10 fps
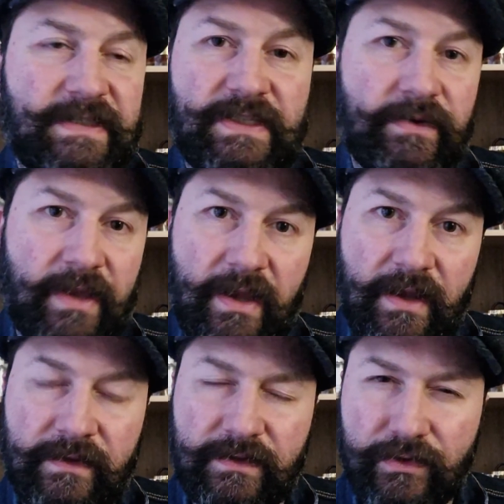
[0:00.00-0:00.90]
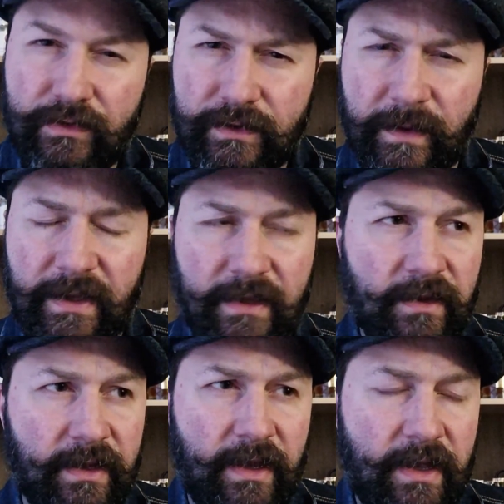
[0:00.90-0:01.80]
Don't care, they're too sweet.
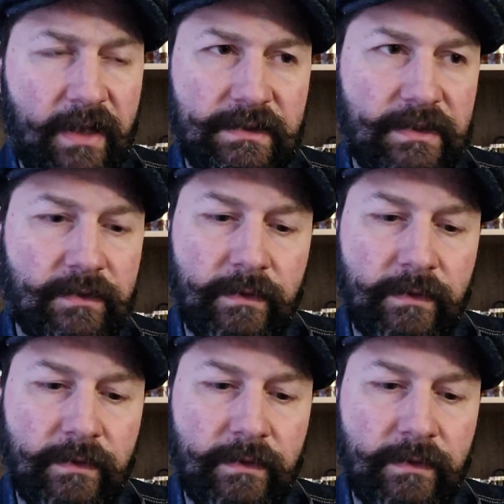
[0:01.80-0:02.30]
Like, I can't deal